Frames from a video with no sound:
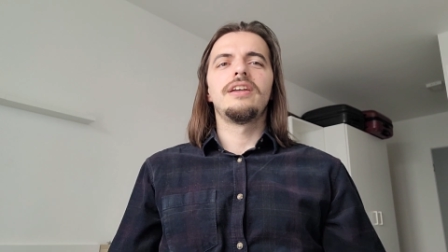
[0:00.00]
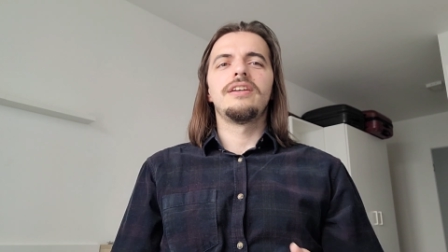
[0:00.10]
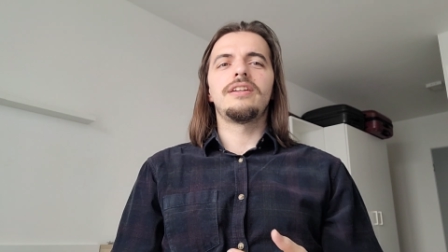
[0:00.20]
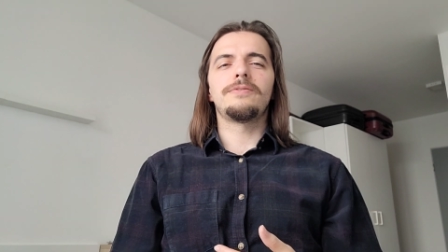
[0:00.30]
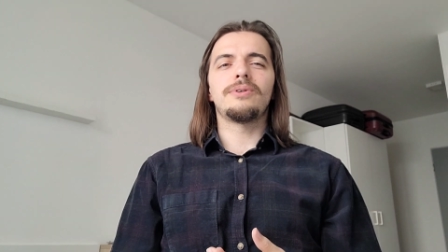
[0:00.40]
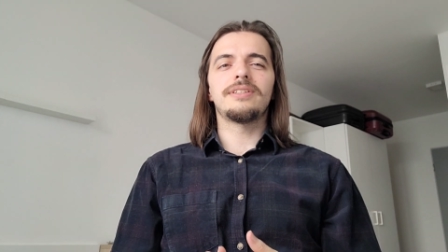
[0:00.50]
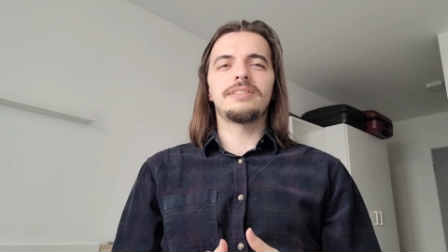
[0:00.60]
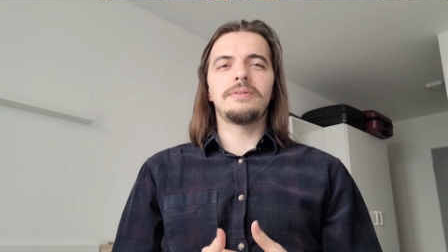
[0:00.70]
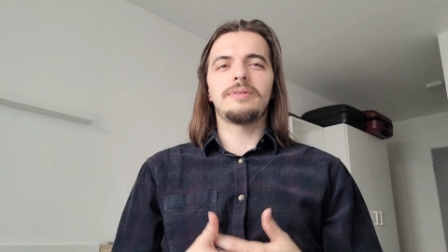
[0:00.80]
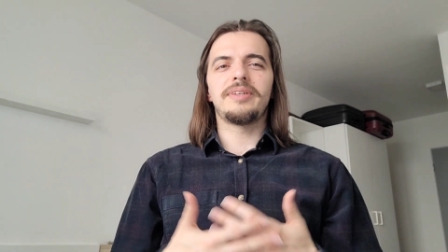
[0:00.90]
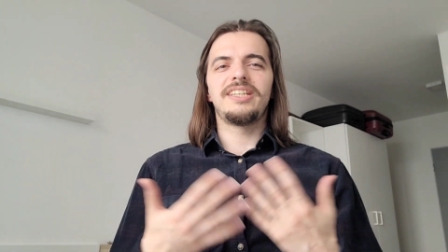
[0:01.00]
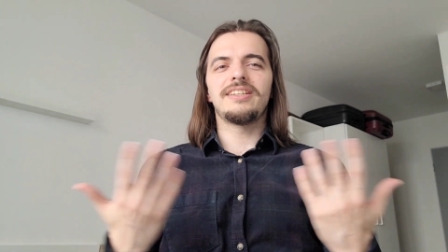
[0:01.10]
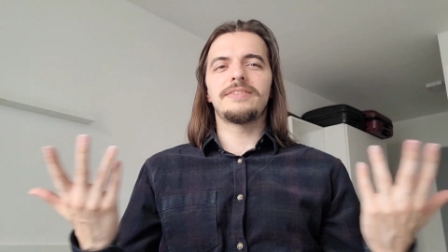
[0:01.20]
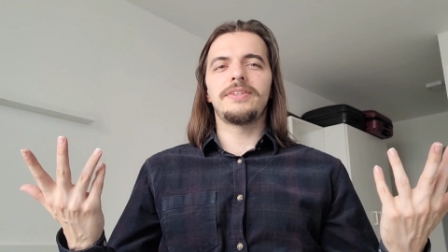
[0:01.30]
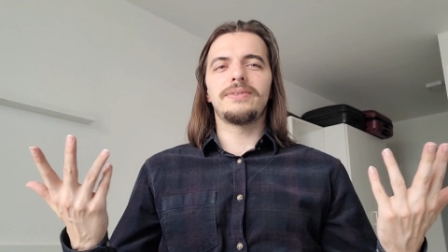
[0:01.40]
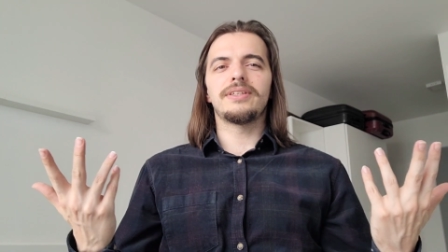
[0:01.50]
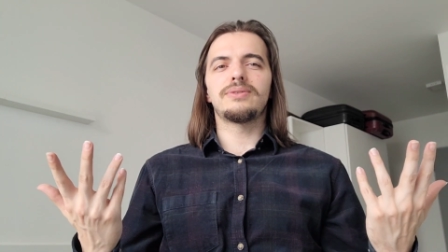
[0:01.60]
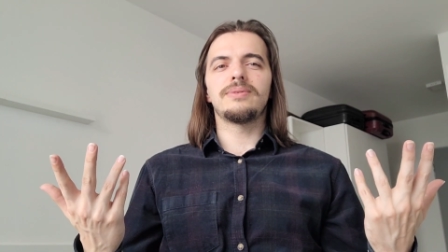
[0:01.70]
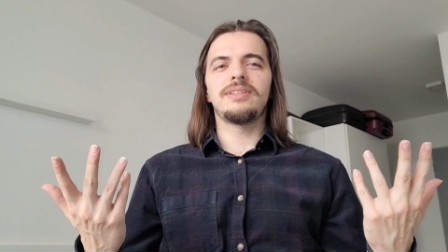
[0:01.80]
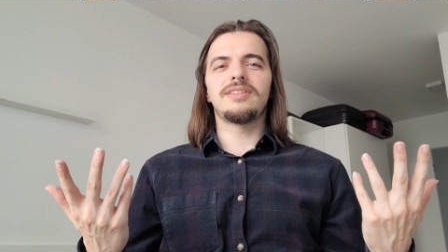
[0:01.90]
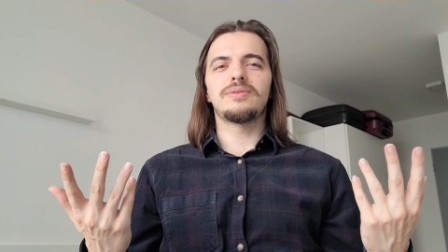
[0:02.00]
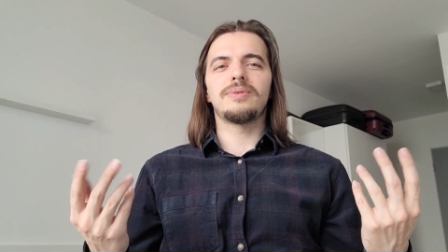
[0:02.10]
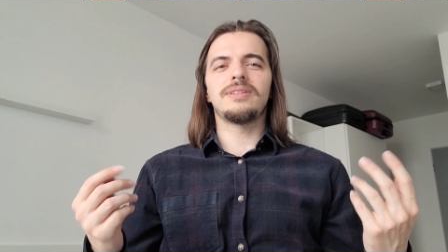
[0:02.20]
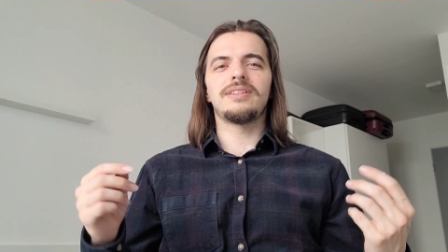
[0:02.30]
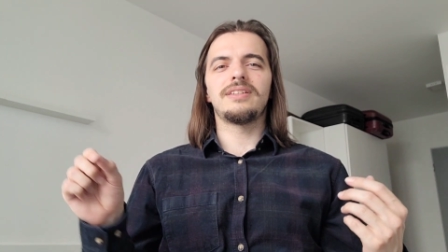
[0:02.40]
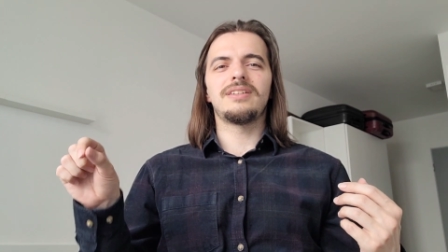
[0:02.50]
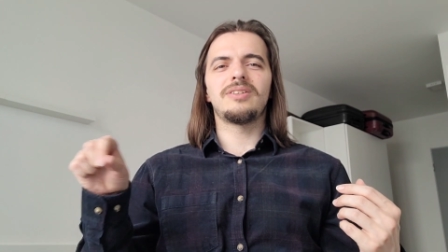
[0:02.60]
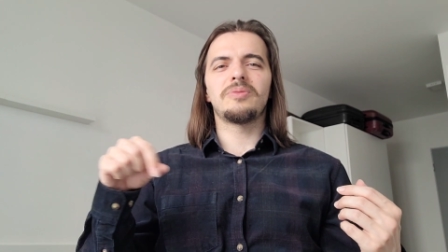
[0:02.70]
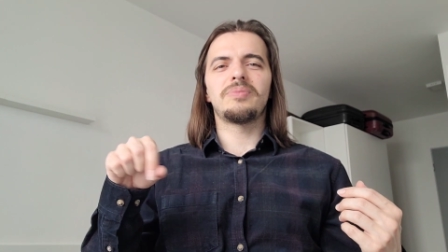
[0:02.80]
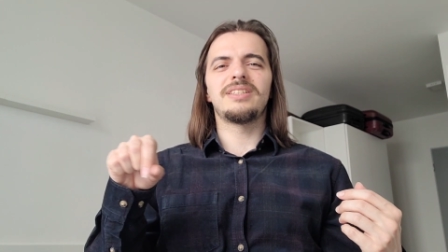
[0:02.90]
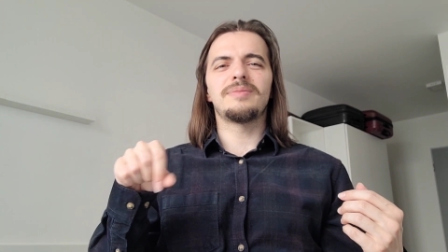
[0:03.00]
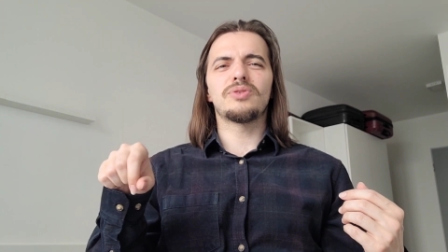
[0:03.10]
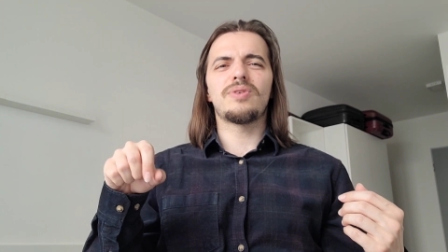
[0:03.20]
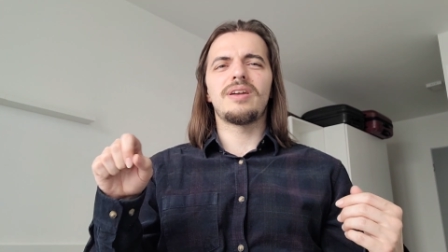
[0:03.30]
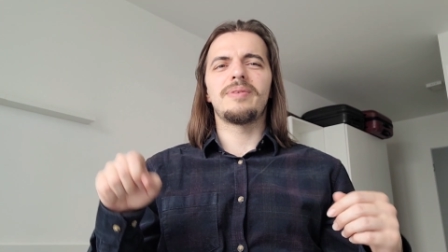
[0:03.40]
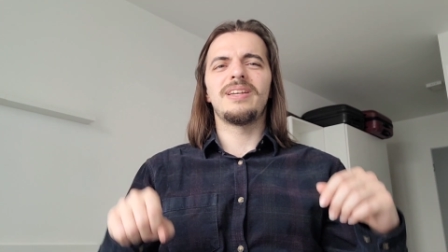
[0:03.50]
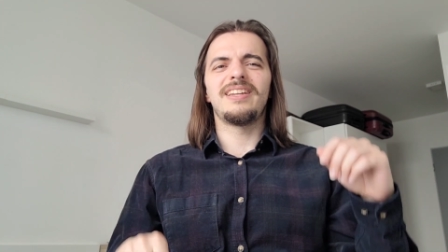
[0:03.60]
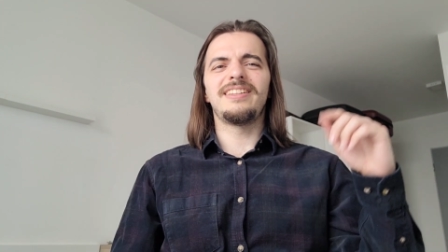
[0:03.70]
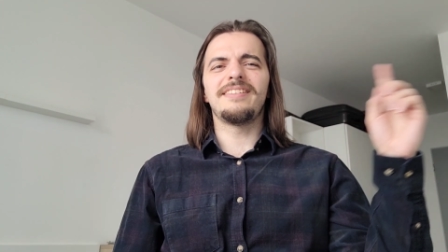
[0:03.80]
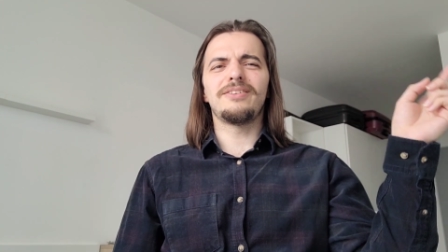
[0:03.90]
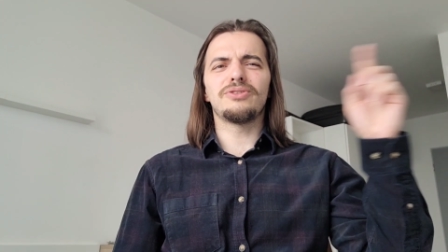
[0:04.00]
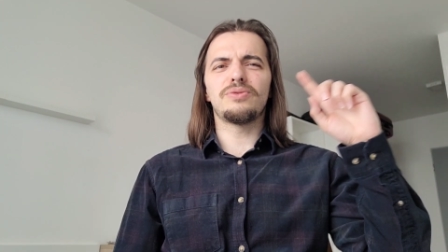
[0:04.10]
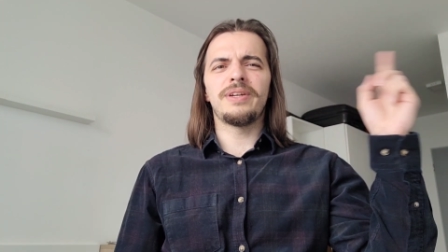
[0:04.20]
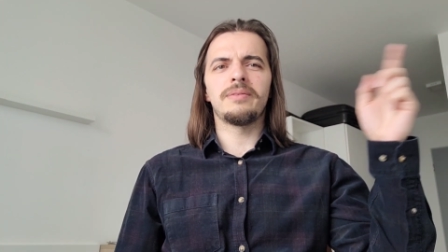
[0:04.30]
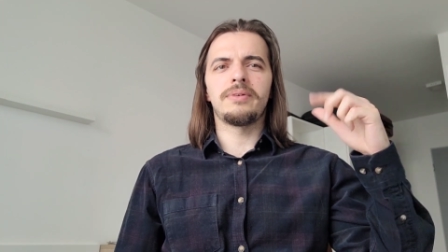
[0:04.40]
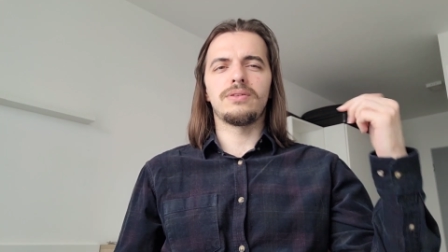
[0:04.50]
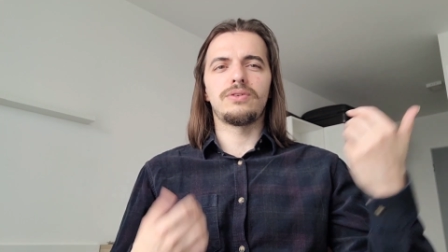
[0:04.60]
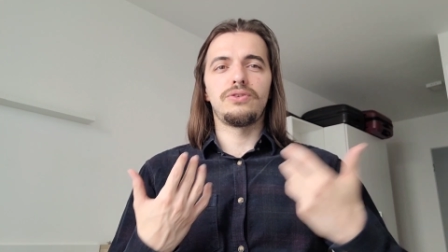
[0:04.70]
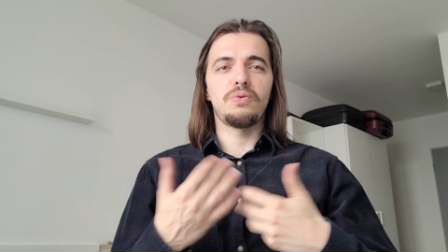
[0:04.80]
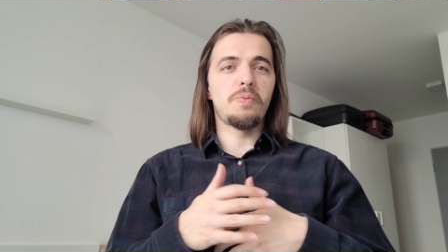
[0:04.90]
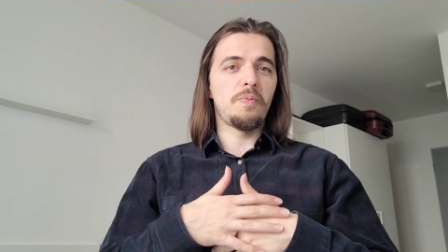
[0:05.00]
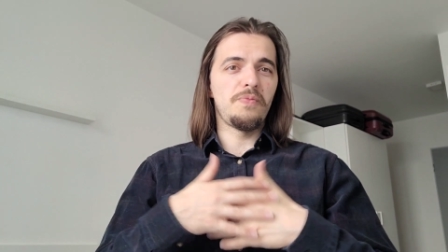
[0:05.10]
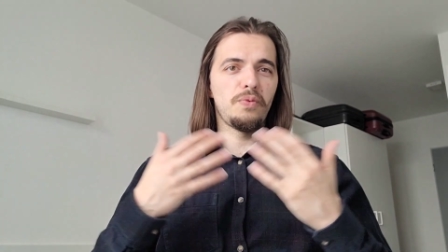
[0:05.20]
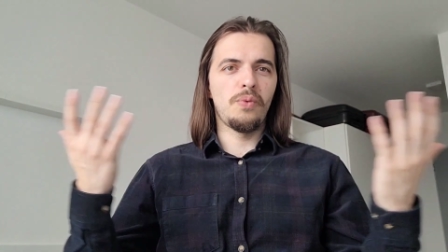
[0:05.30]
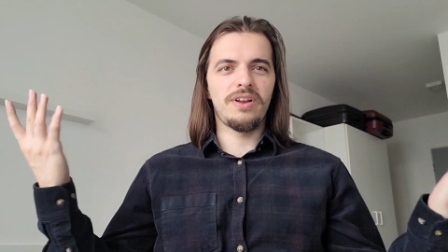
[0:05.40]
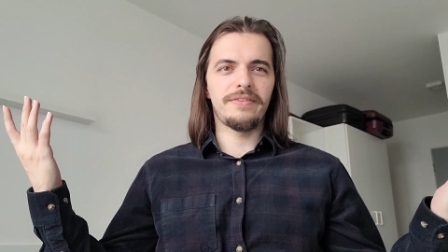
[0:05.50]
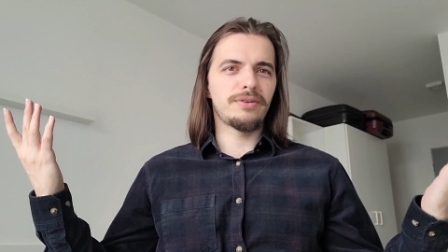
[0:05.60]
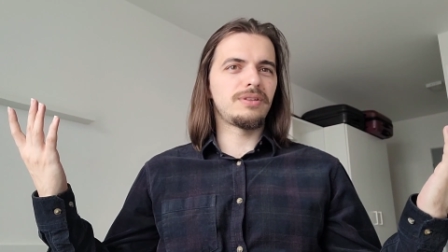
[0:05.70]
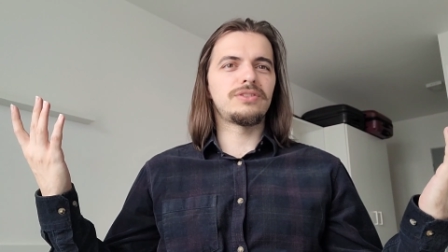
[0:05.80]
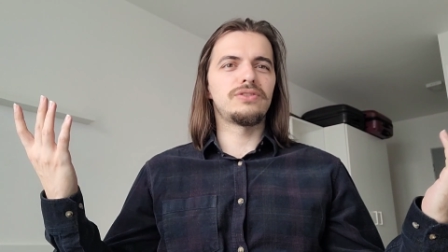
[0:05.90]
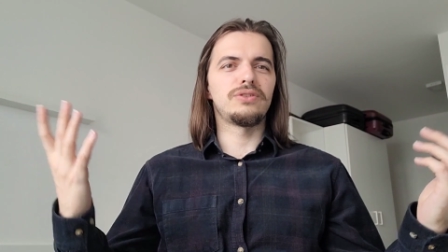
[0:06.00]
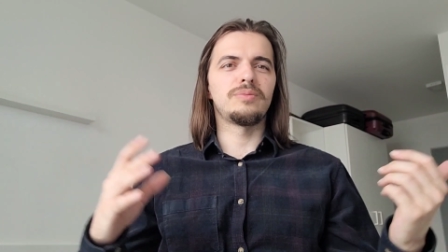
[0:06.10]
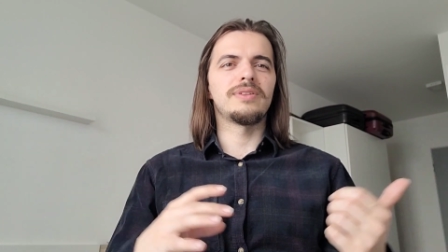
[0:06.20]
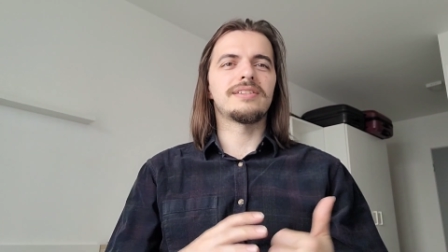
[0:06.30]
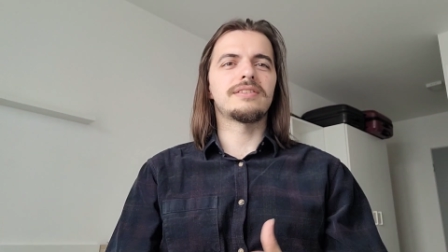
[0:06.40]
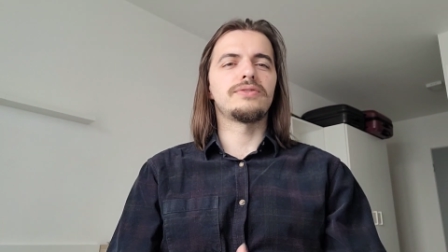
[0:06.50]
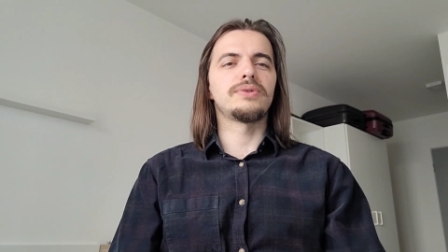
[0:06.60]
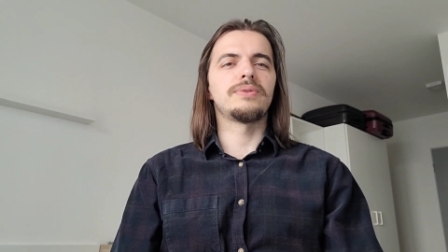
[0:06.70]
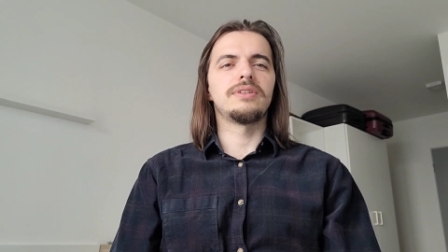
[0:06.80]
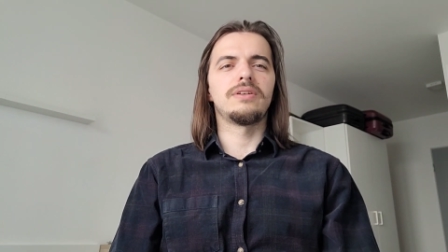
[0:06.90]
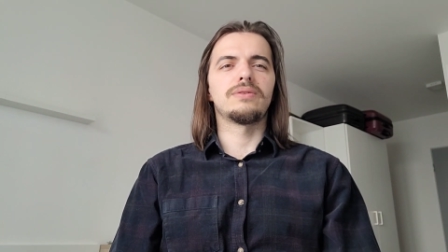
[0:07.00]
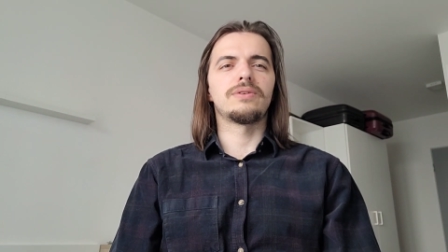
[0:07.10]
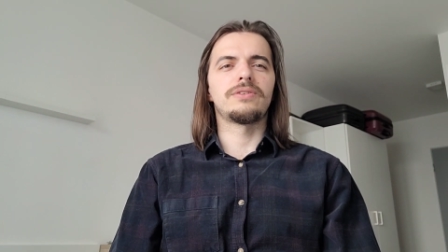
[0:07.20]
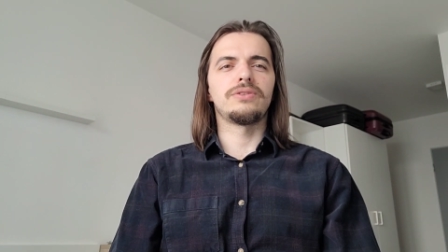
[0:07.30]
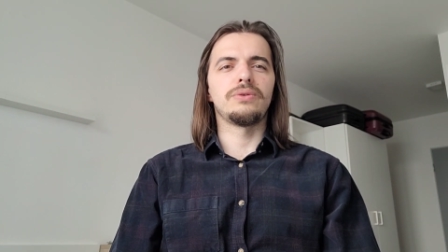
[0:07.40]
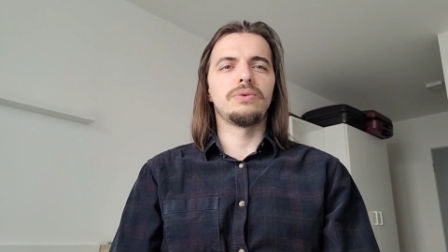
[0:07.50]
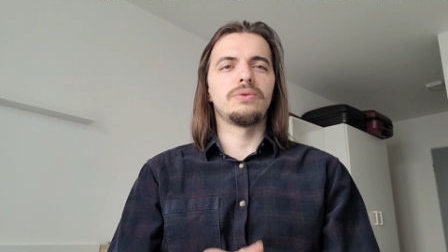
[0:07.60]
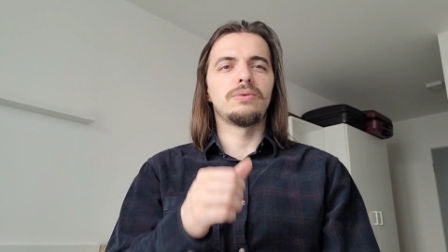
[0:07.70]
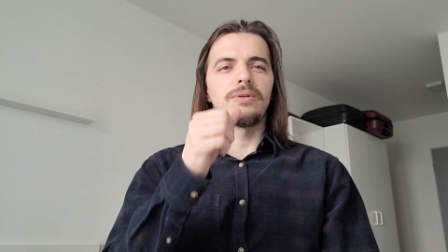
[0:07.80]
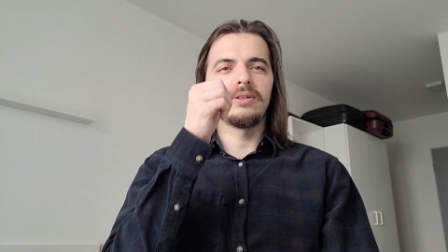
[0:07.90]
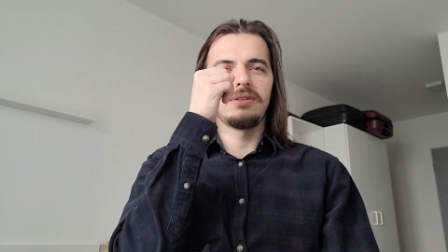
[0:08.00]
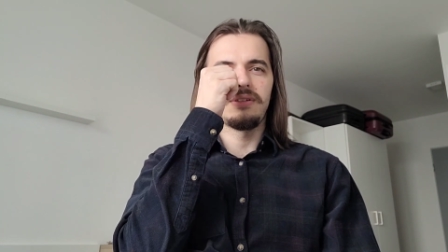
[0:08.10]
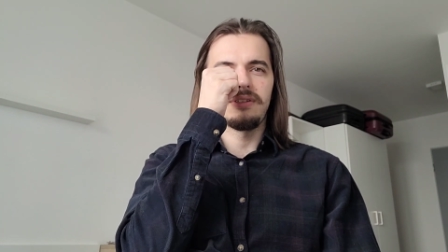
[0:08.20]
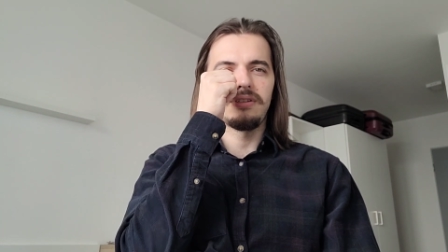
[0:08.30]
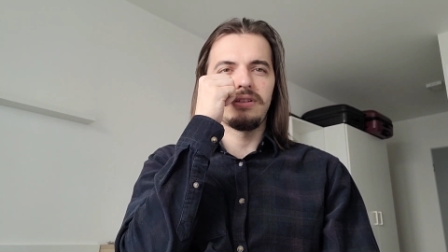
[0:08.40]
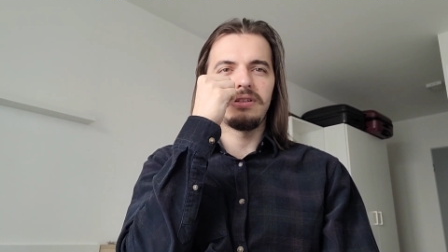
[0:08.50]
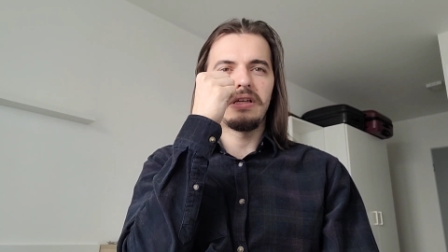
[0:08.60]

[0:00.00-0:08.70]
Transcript: And if you want to see when my next video gets released, well then uh, please subscribe. And ideally also ring the bell or do whatever else YouTube will ask of you in order to uh,